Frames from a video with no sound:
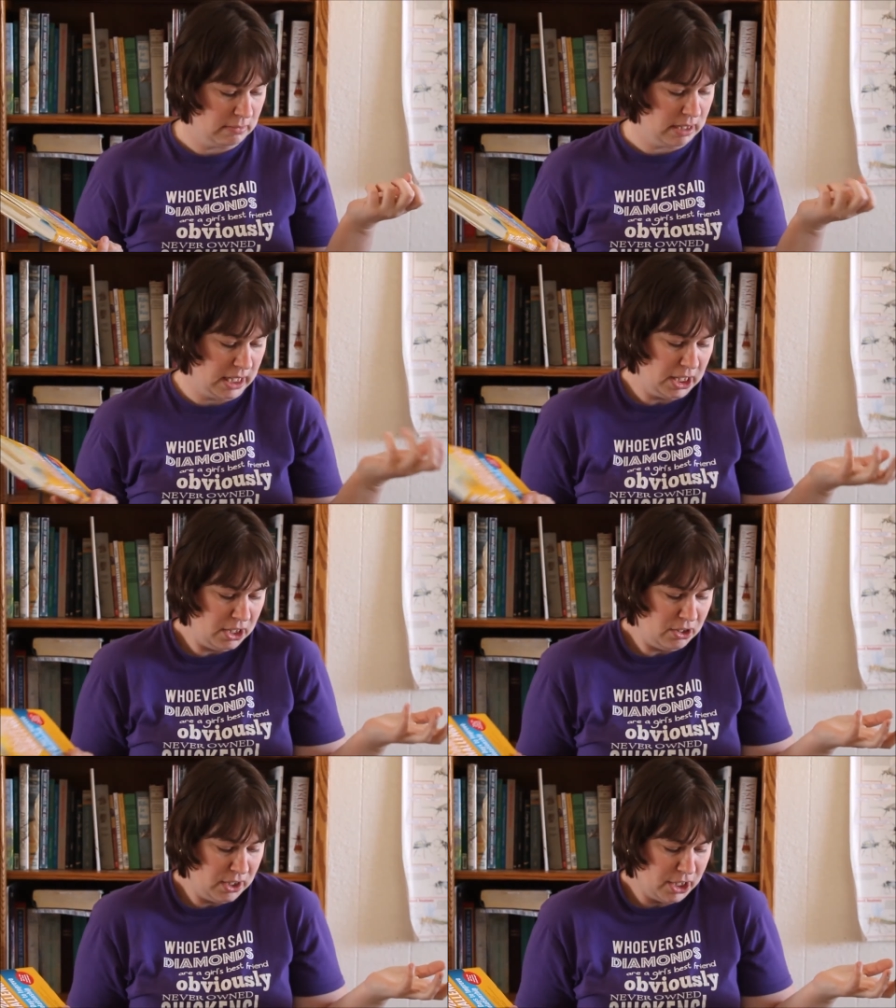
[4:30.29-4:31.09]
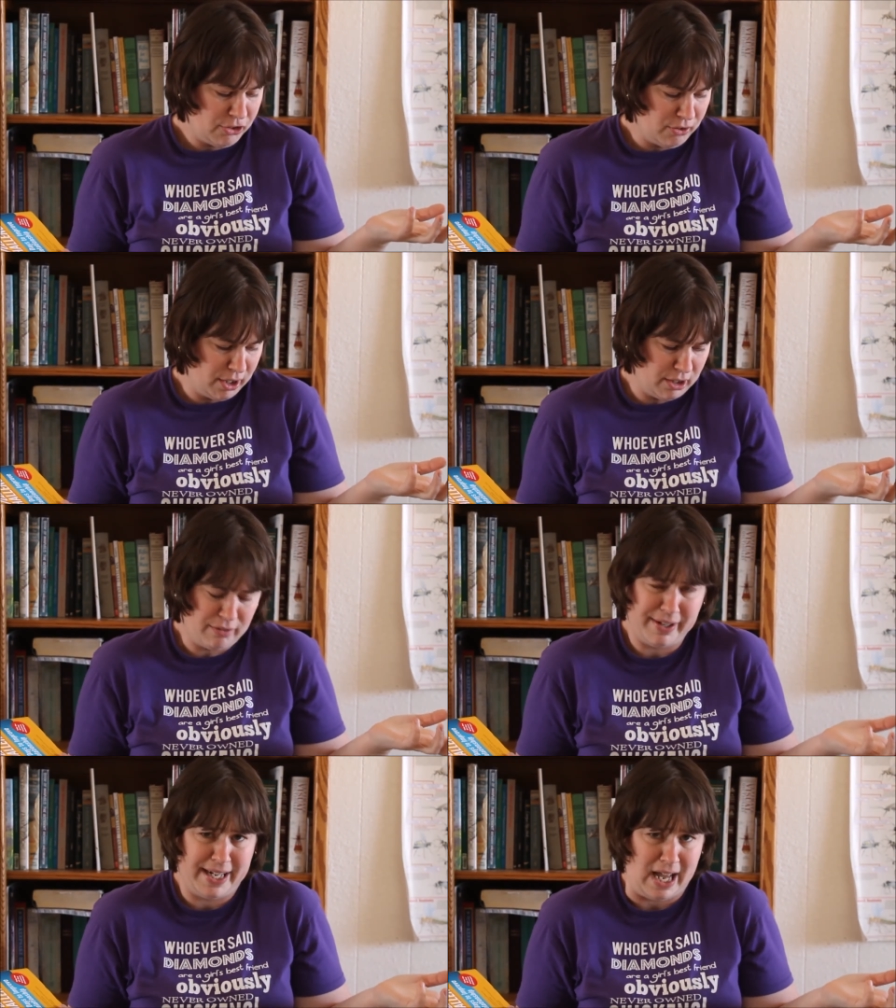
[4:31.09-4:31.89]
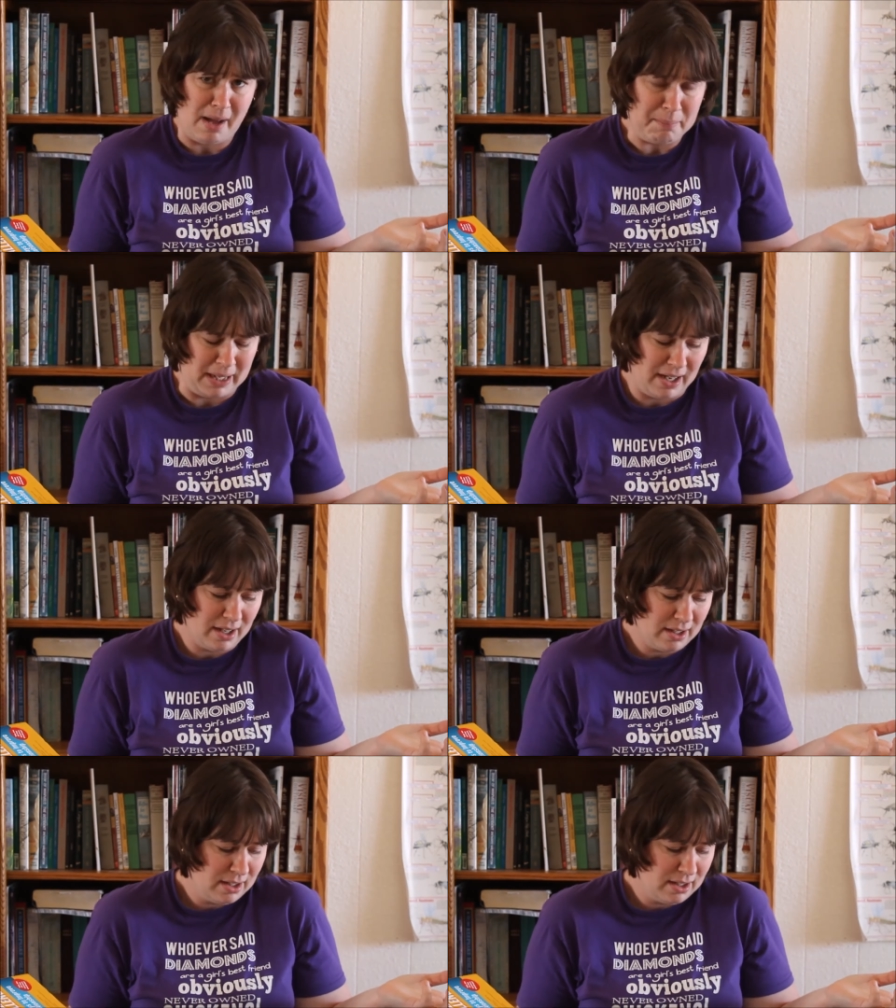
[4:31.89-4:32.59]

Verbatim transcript: How do you know that you aren't already happy?